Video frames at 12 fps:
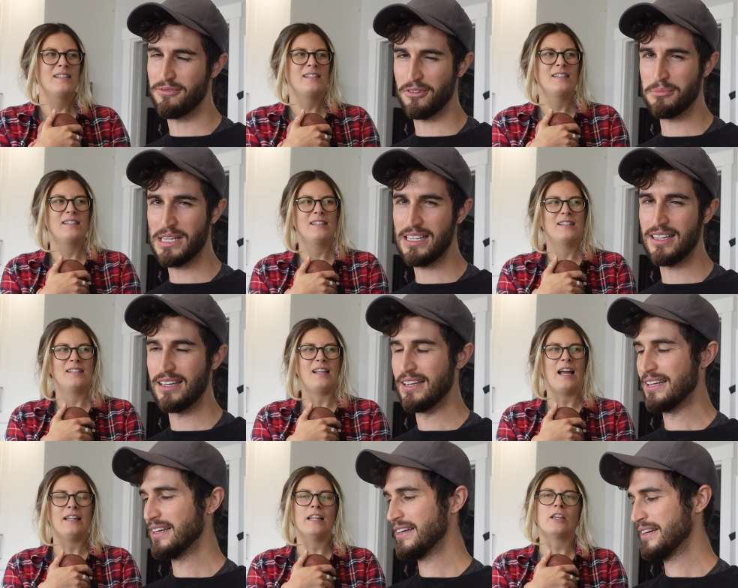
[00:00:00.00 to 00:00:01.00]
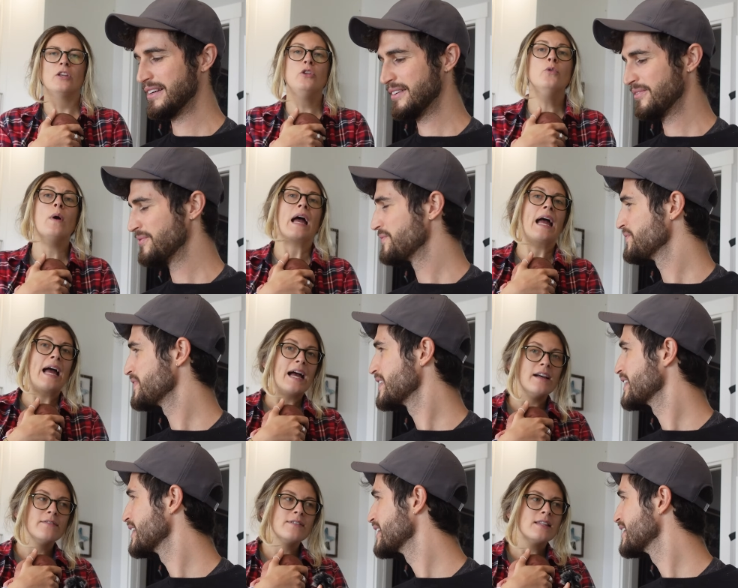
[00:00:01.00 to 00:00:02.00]
Speaker 1: for me.
Speaker 2: Yeah, like you
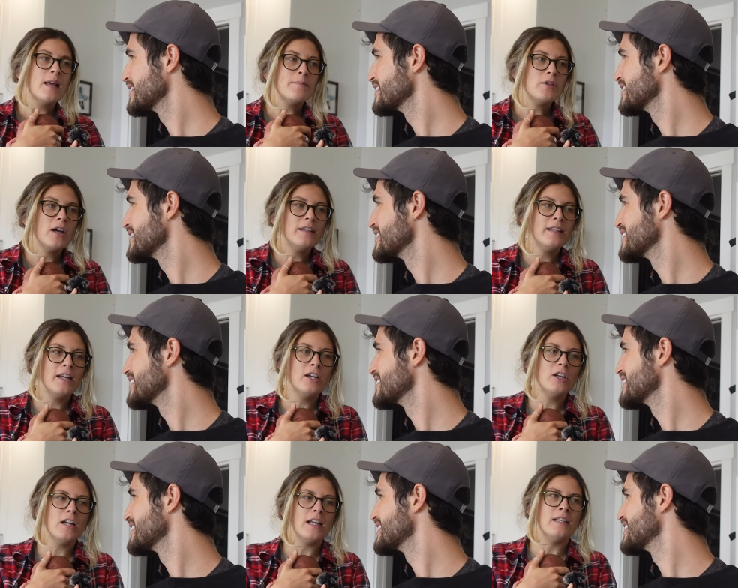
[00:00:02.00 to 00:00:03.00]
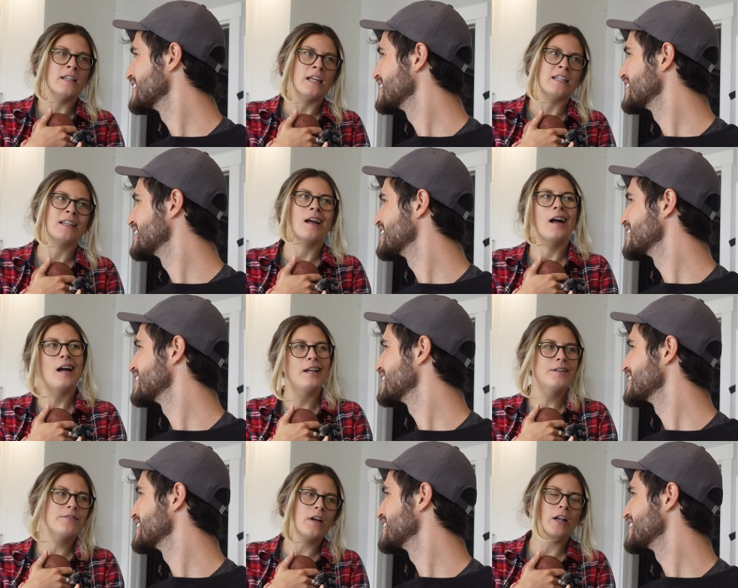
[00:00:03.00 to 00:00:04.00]
have slept on there and like
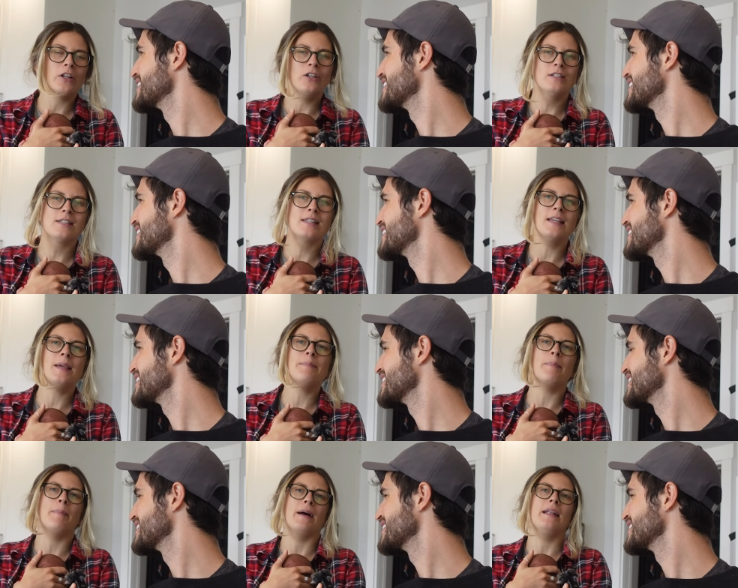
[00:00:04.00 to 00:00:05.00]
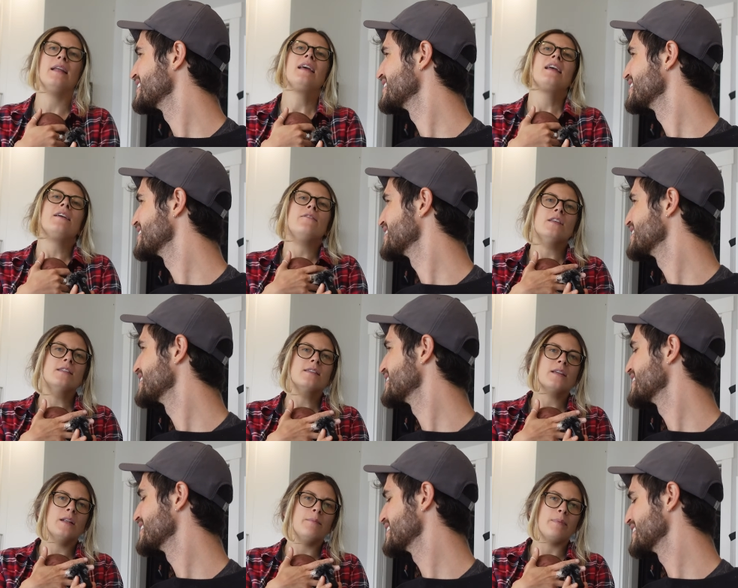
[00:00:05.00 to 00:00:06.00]
kind of got a good sleep, but if this
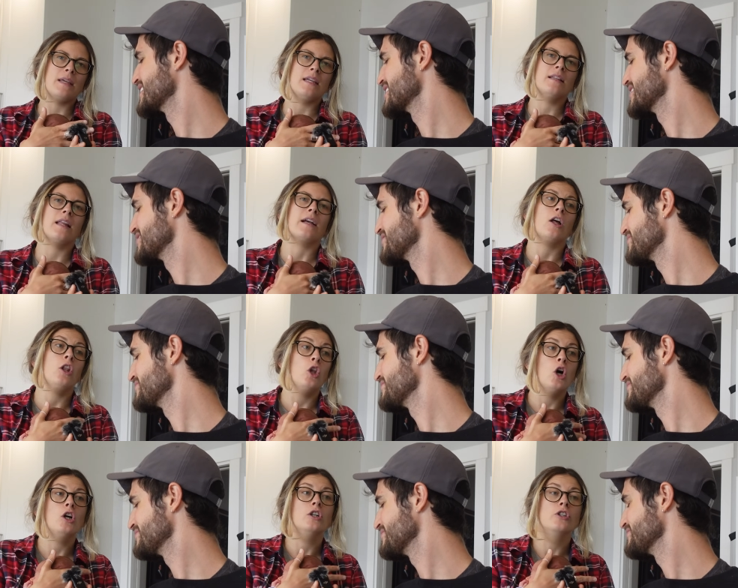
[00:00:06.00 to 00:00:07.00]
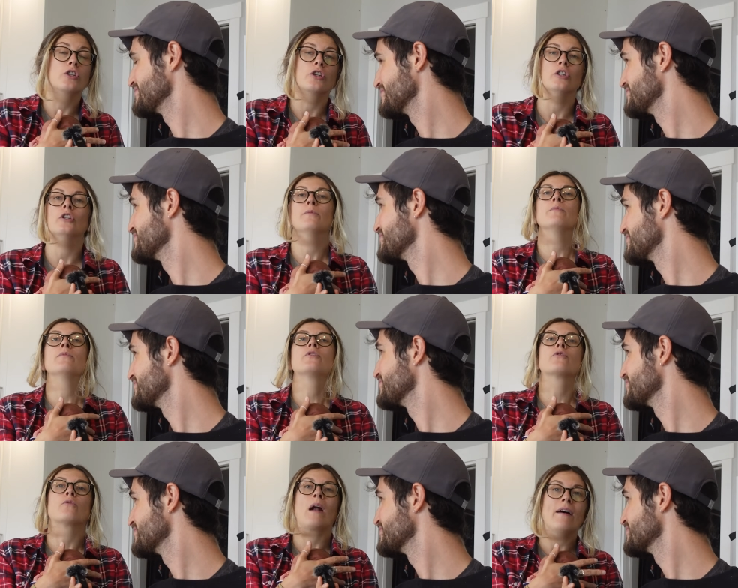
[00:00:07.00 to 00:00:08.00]
is gonna be like a
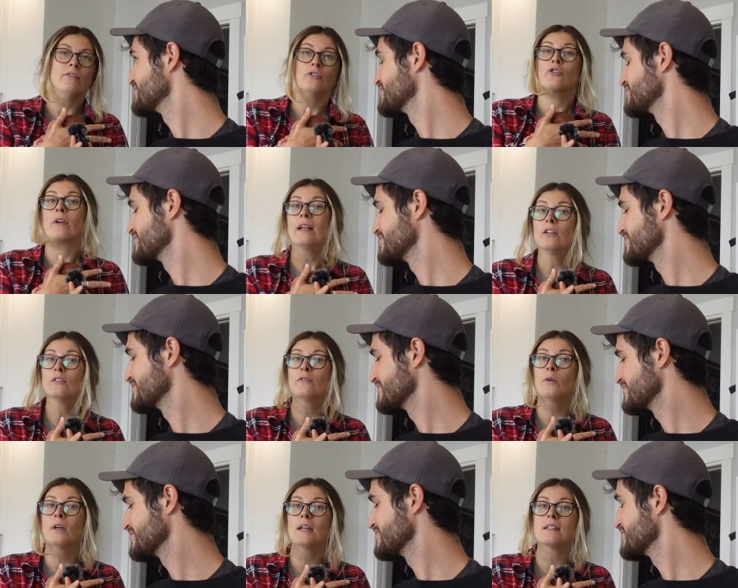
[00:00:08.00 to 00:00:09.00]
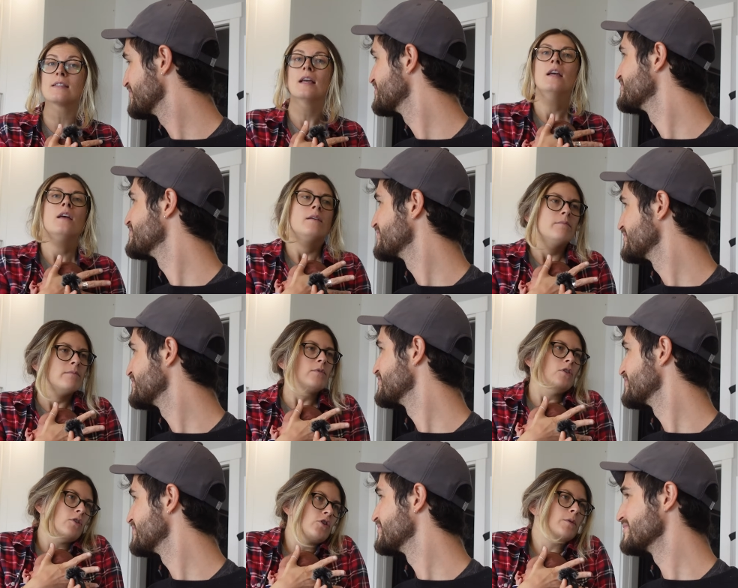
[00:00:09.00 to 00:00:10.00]
long-term travel trailer for us,
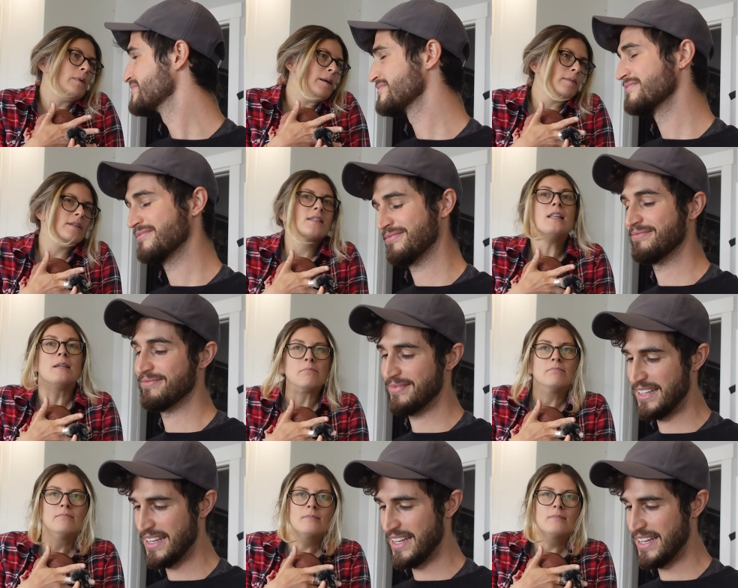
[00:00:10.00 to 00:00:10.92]
you should be able to sleep